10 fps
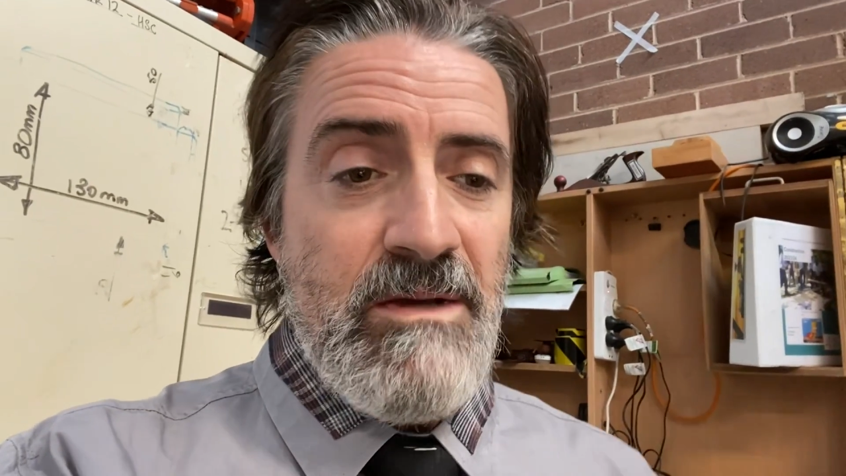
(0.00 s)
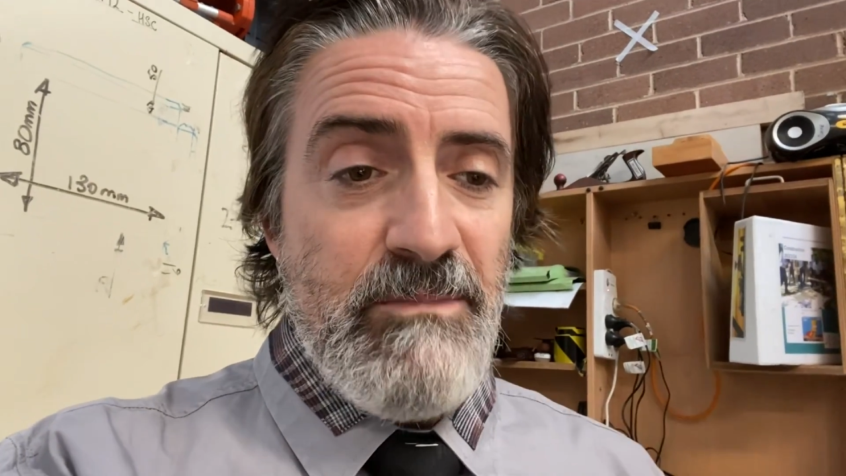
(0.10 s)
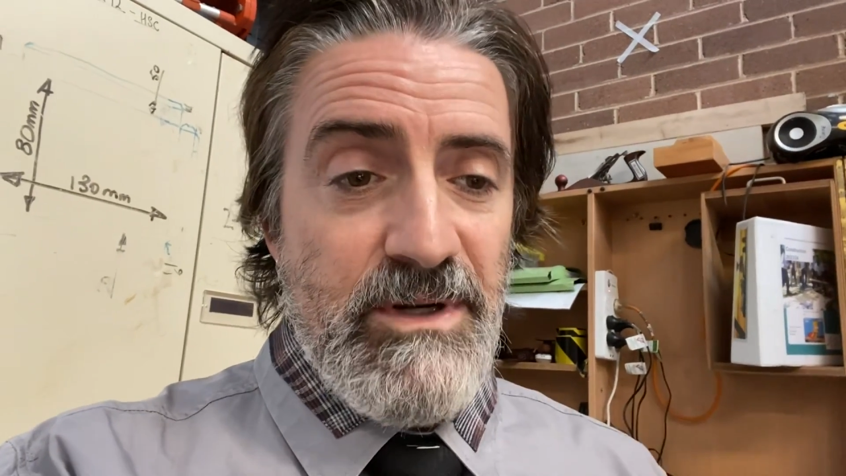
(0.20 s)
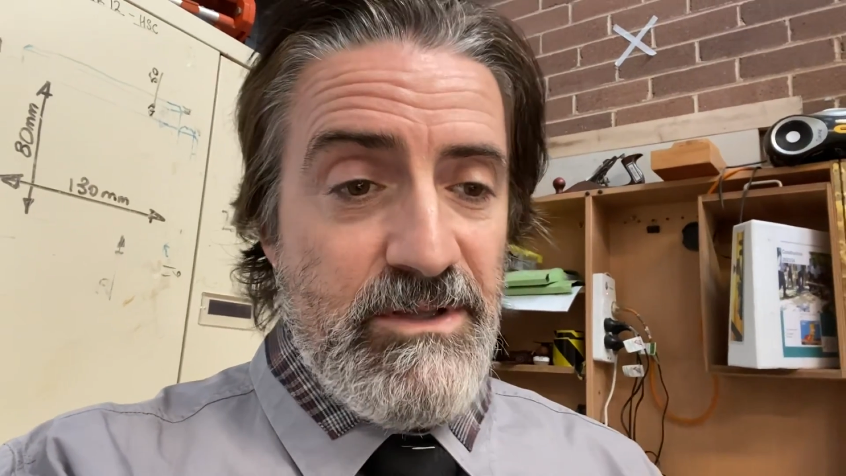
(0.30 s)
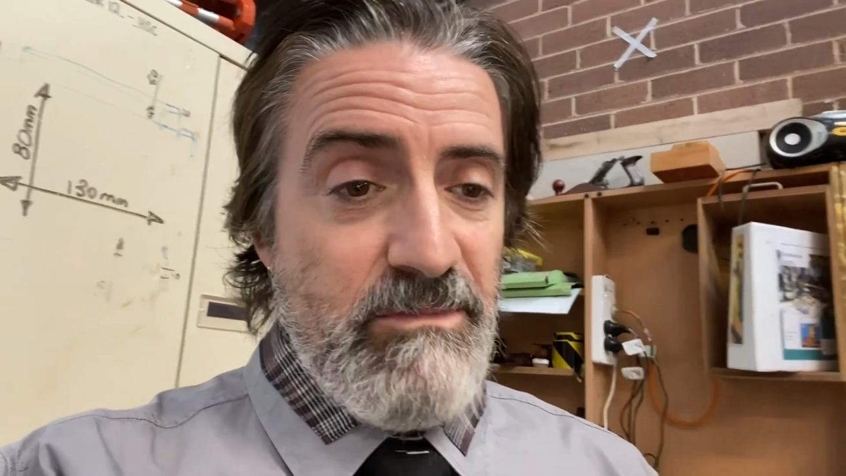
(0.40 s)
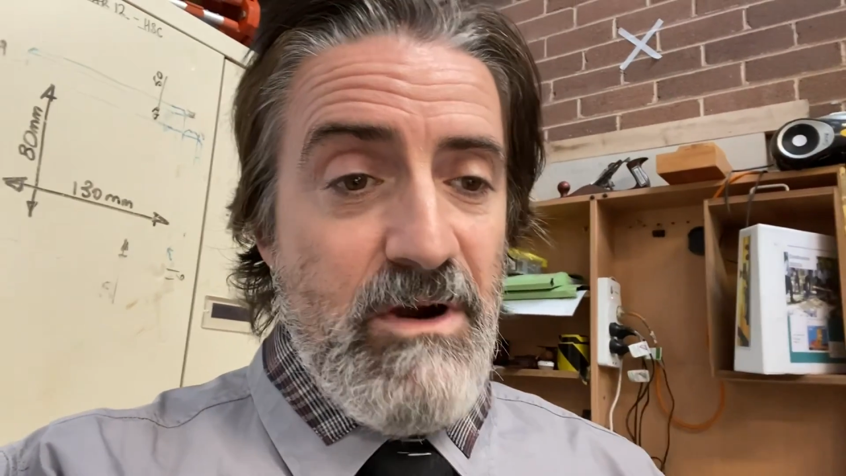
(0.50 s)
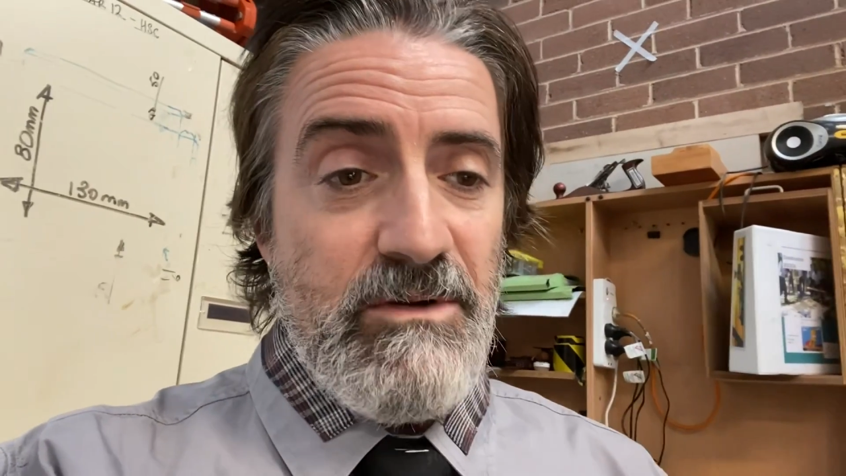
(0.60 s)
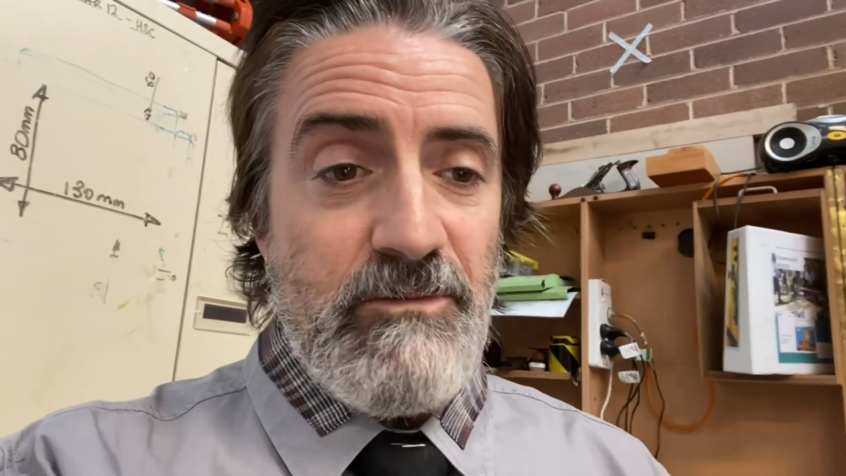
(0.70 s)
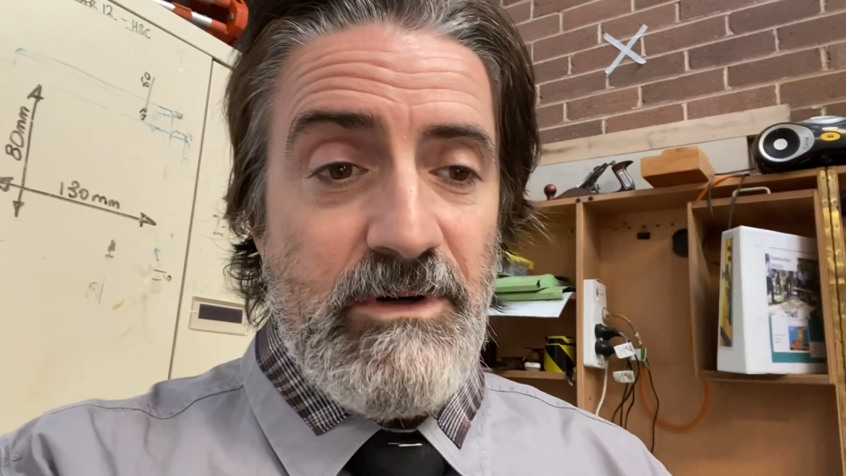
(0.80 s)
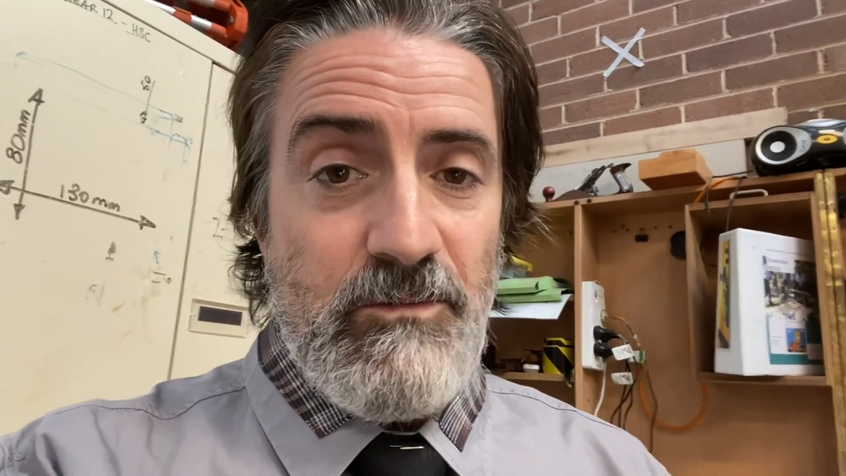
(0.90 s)
But at the
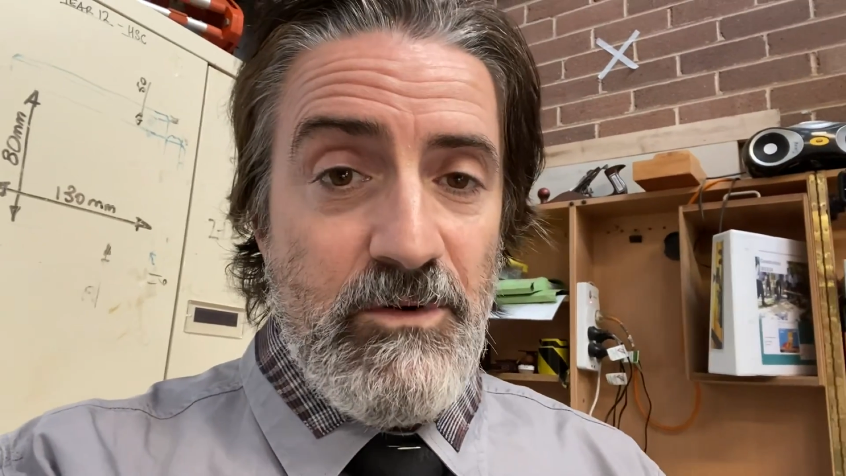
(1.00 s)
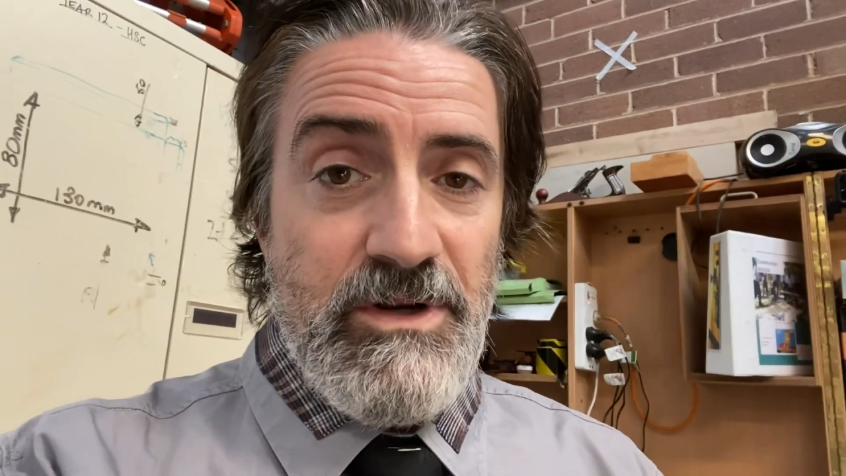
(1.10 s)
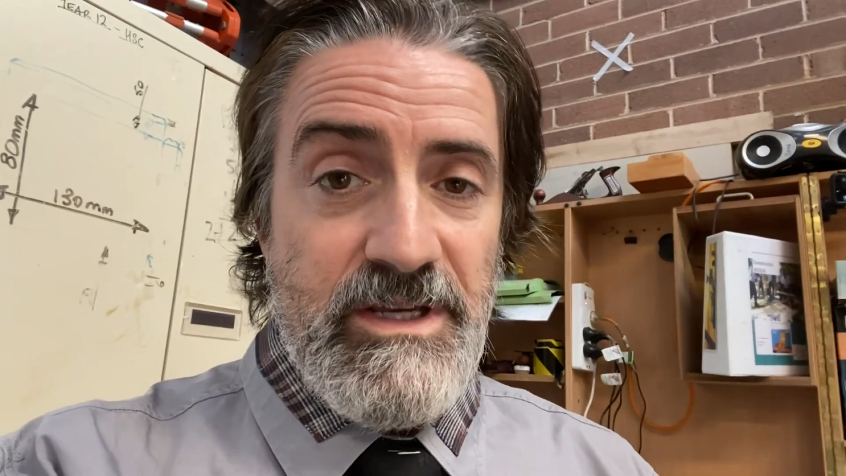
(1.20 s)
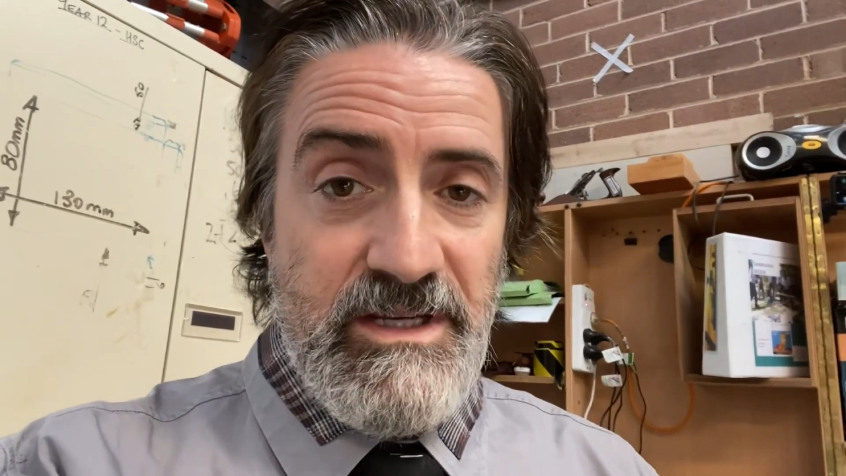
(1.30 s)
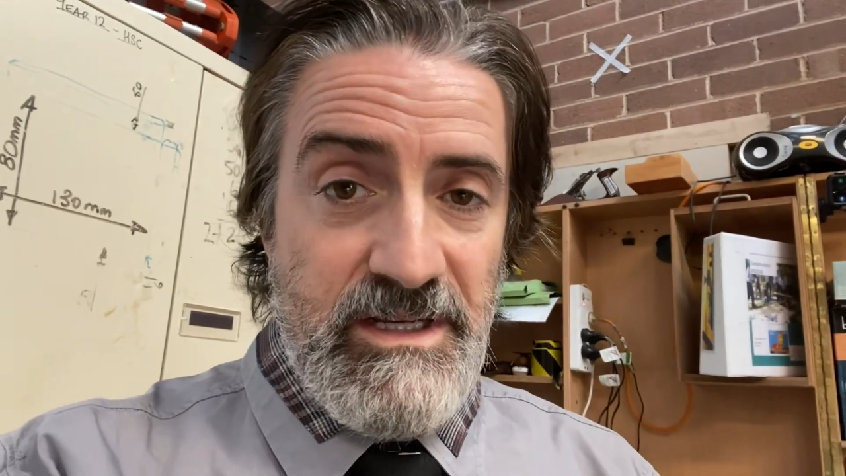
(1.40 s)
moment, we're working